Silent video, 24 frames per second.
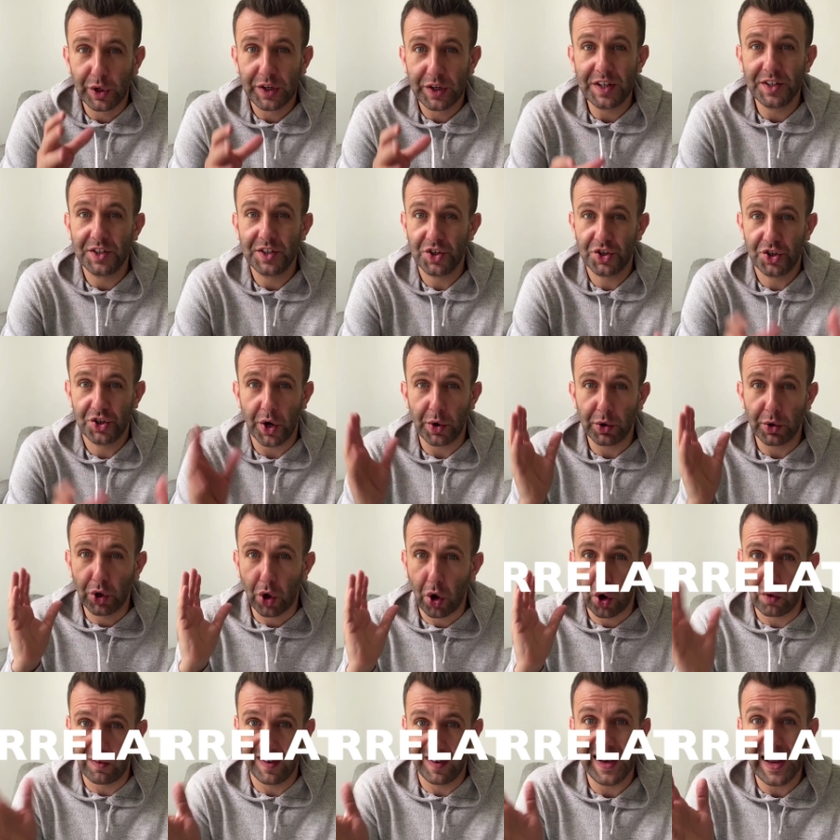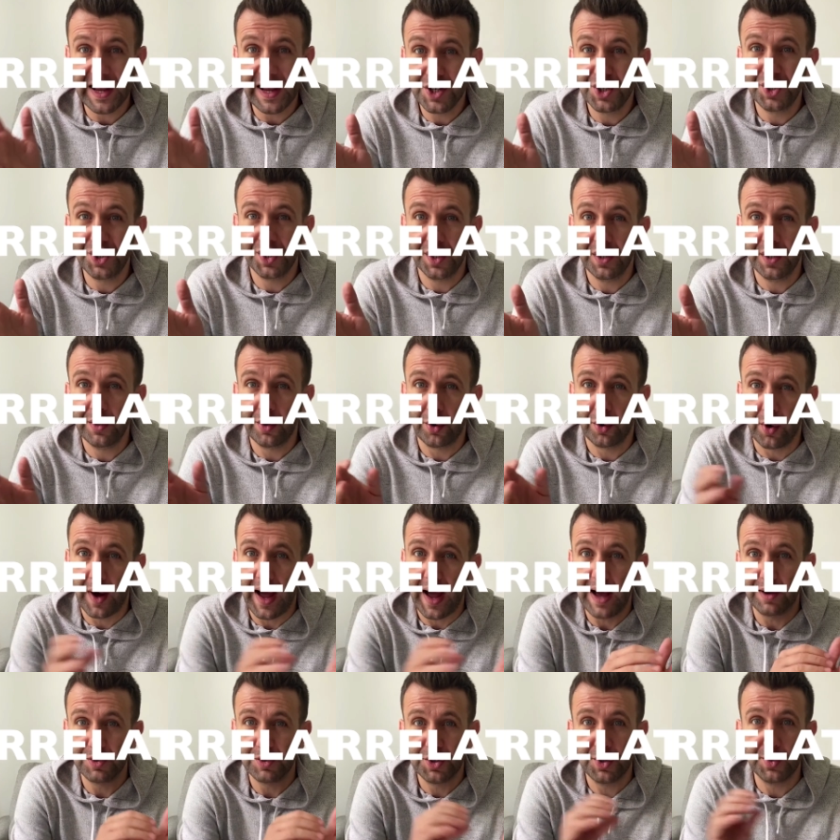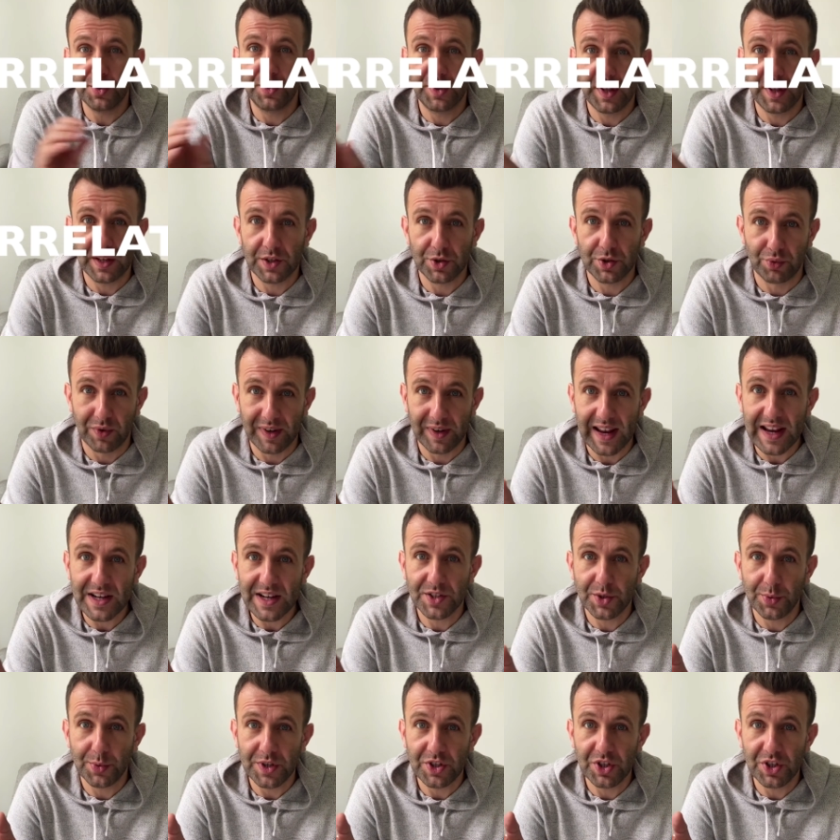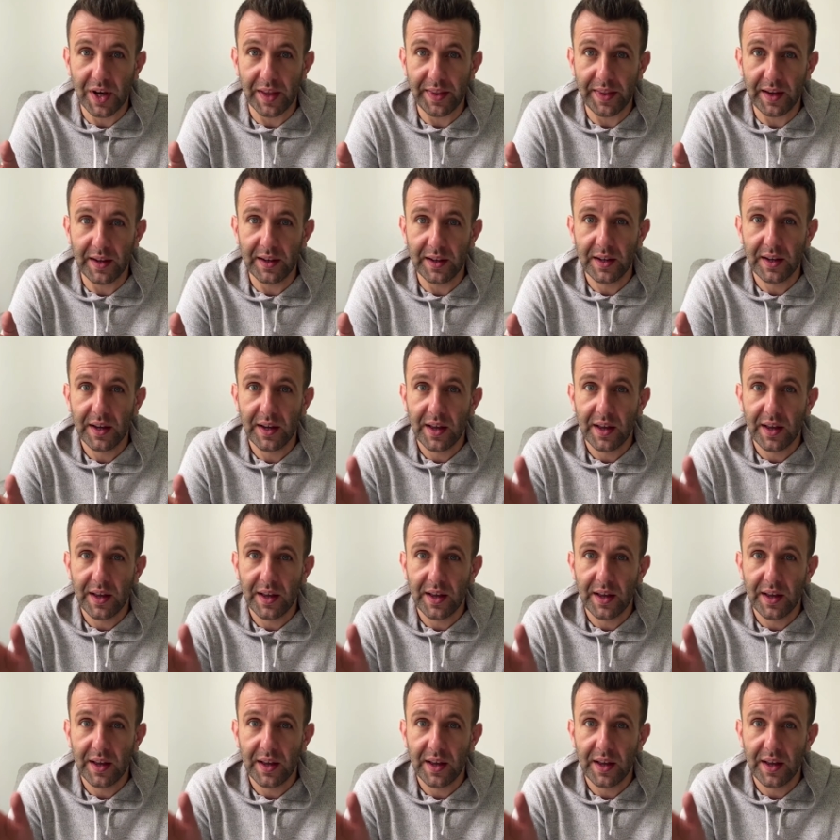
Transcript: looking to show correlation or how two things relate to each other,